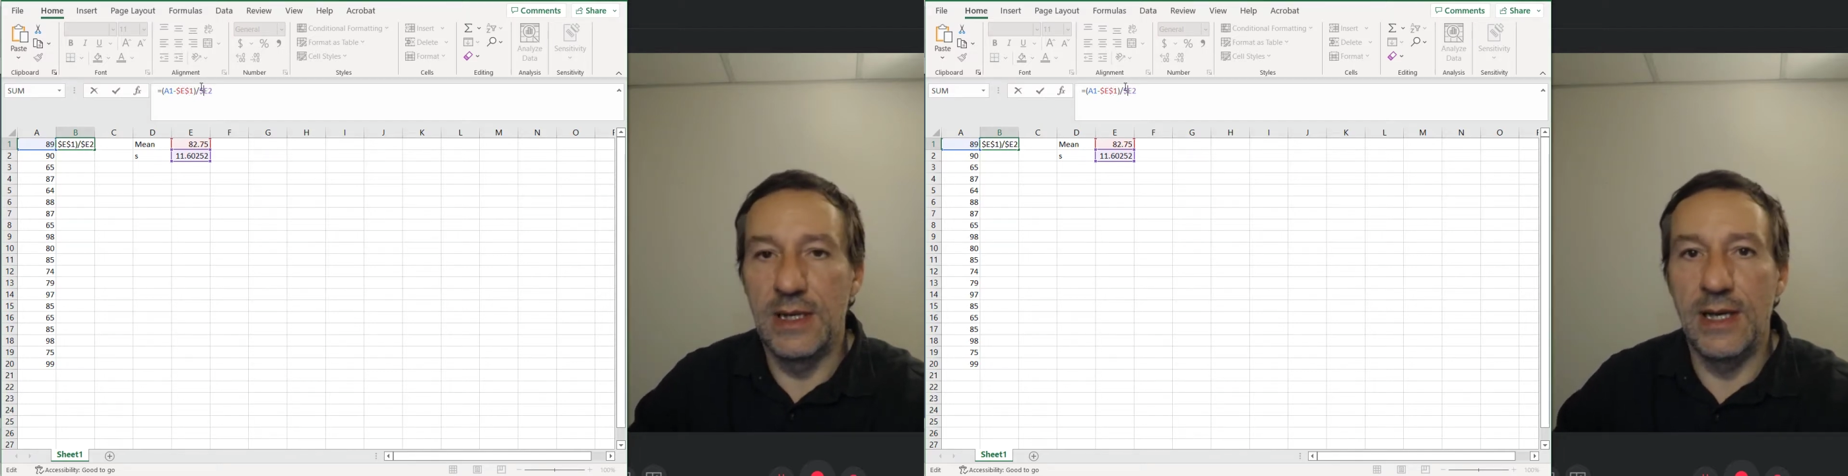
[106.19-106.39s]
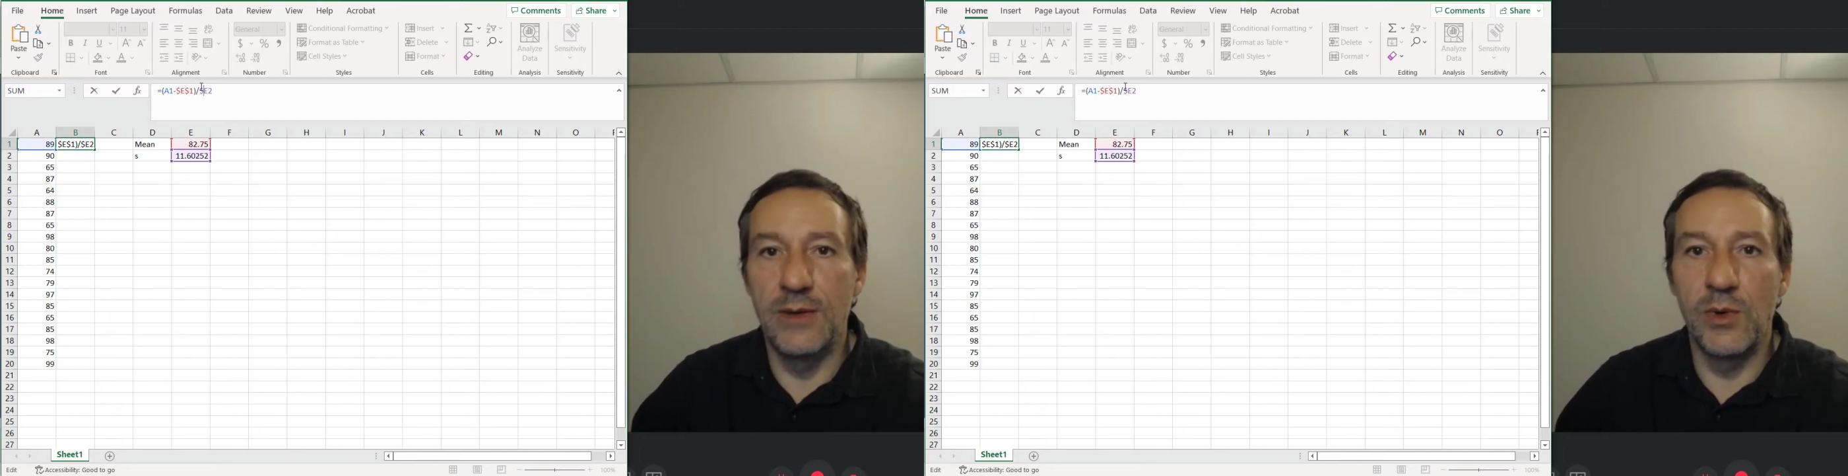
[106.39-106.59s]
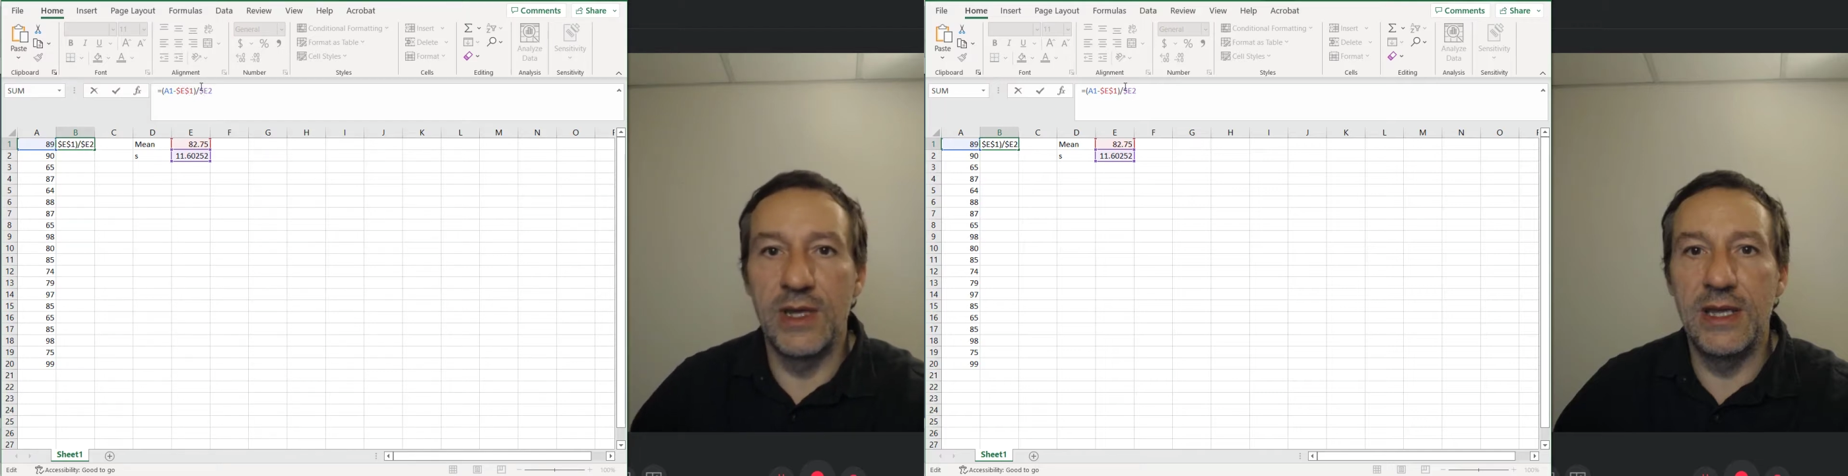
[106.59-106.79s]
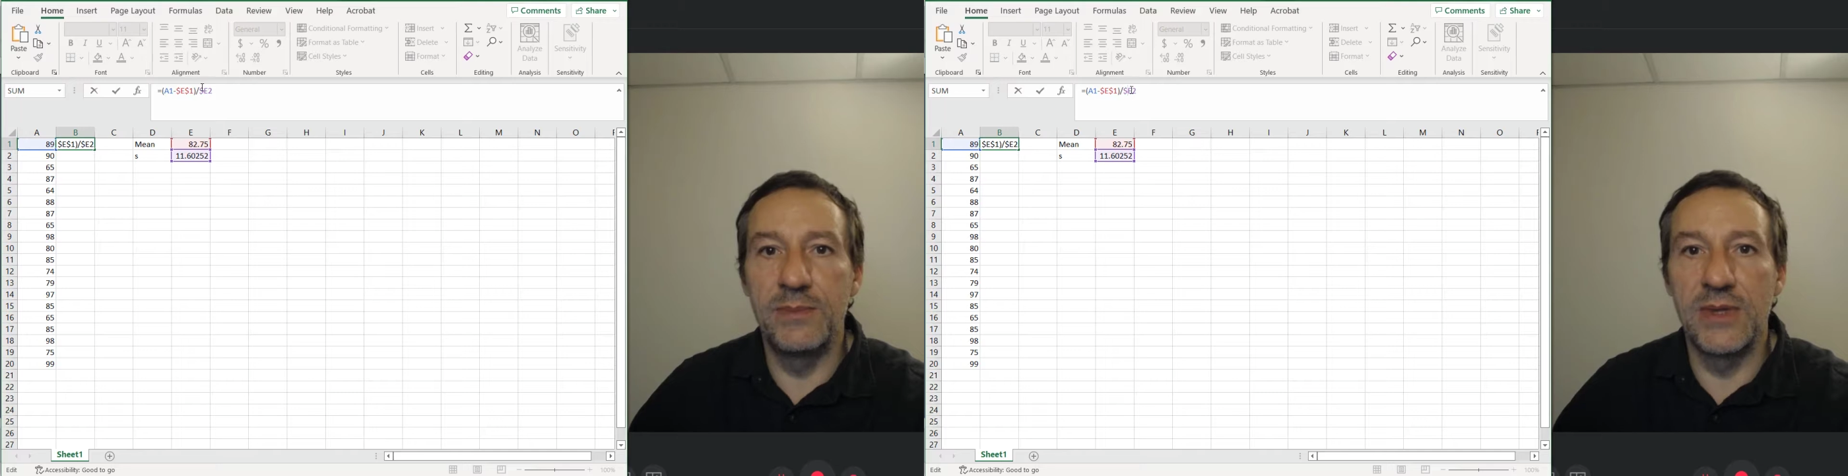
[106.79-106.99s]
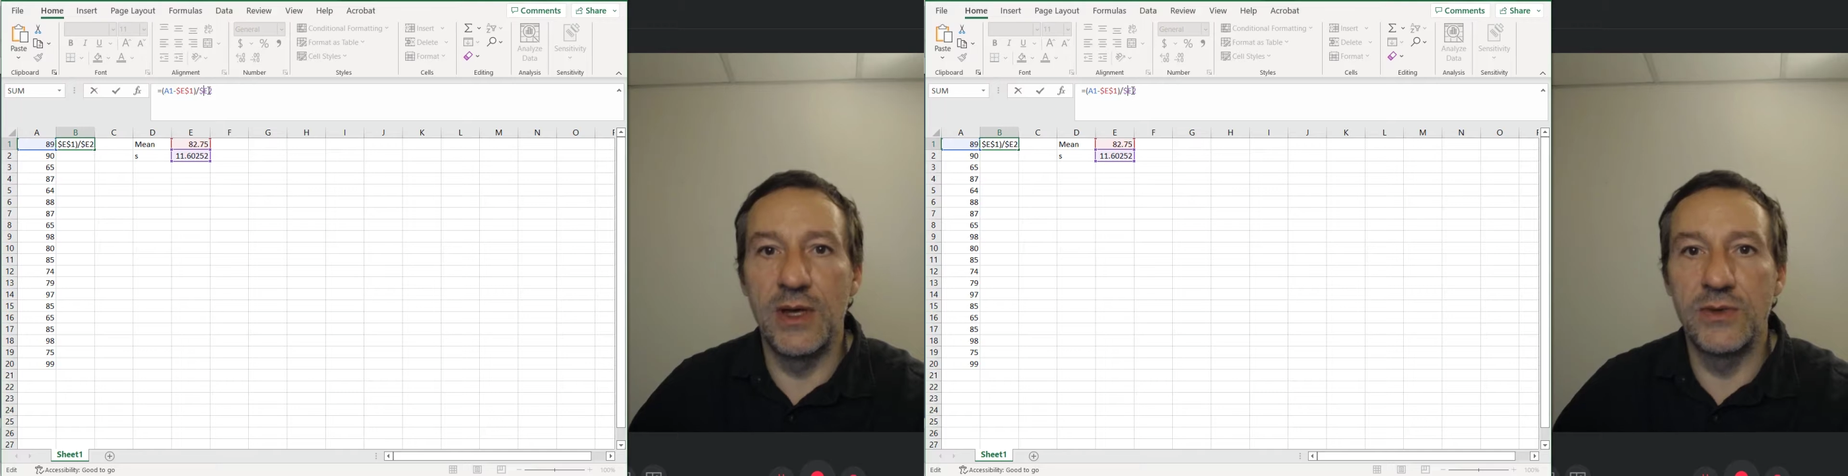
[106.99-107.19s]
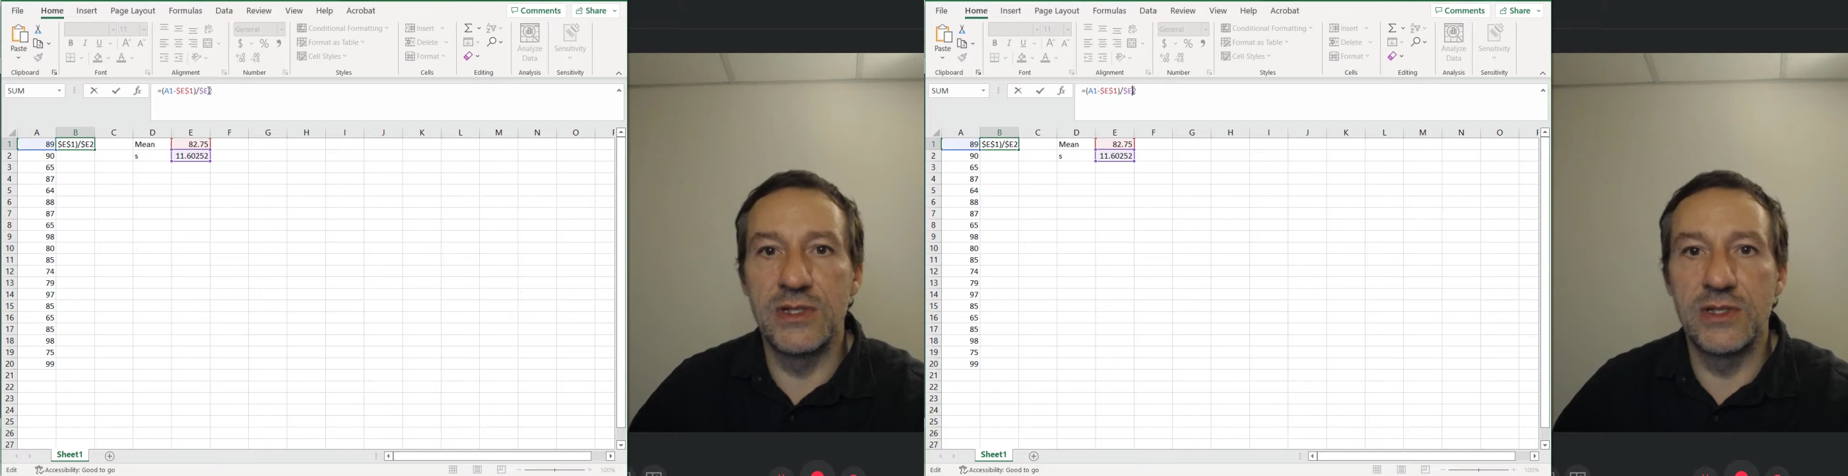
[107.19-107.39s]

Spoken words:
and it will keep those